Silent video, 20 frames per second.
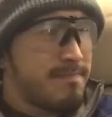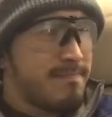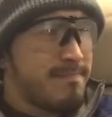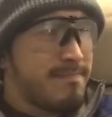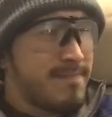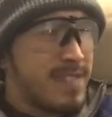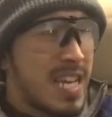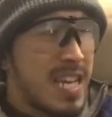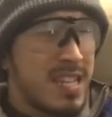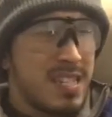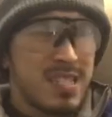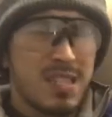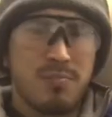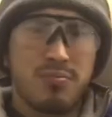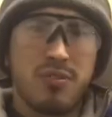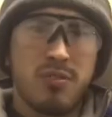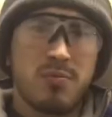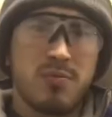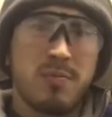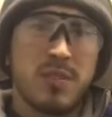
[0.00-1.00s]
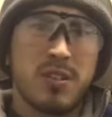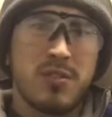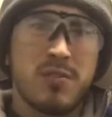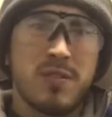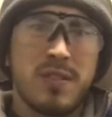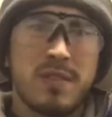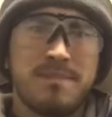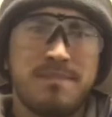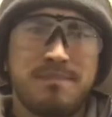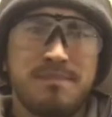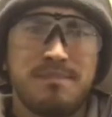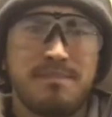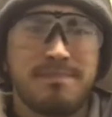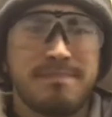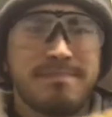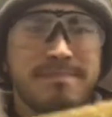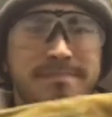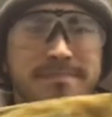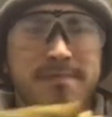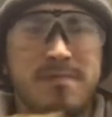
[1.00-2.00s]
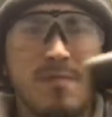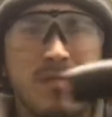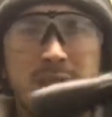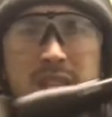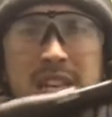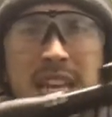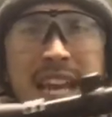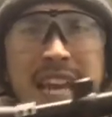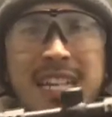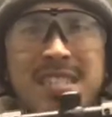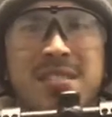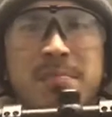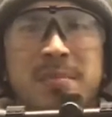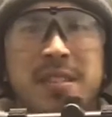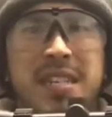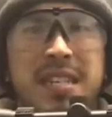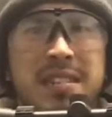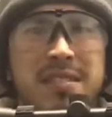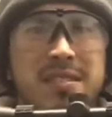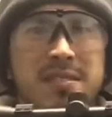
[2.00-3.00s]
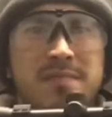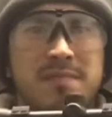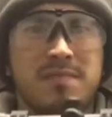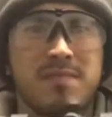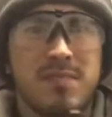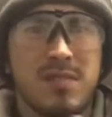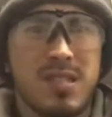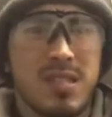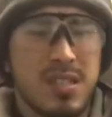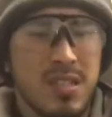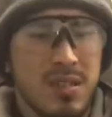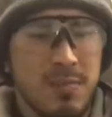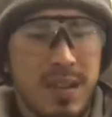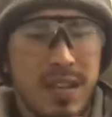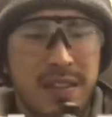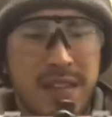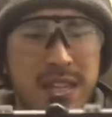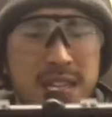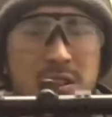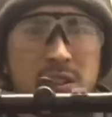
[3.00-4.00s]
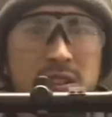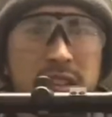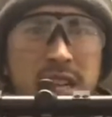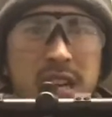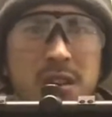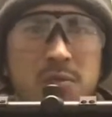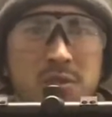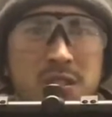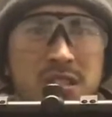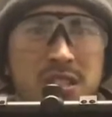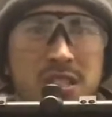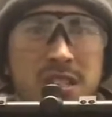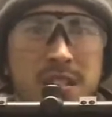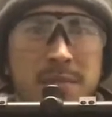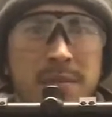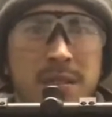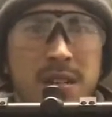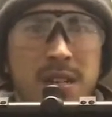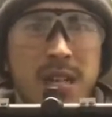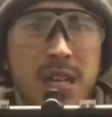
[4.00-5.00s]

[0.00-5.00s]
Here's the problem though. As a beginner, you may think, oh yeah, I want the sniper.